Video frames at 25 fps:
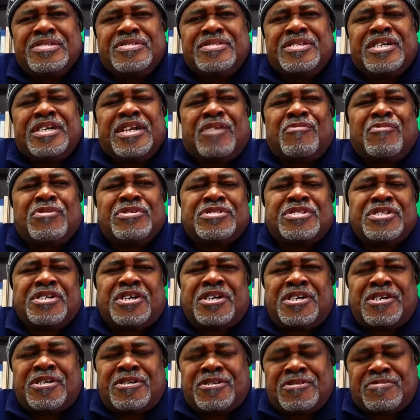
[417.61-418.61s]
Then I went to
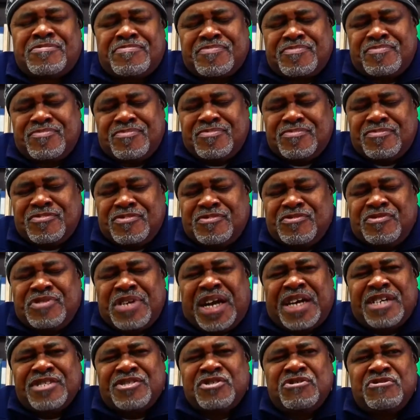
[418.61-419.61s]
um, junior
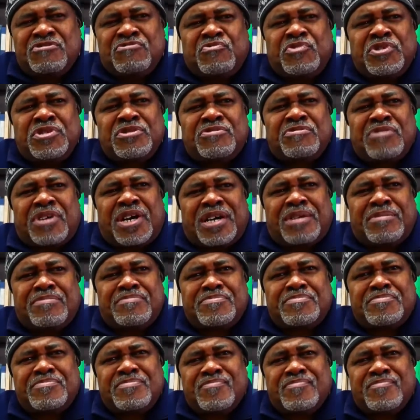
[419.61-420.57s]
high school at Winthrop.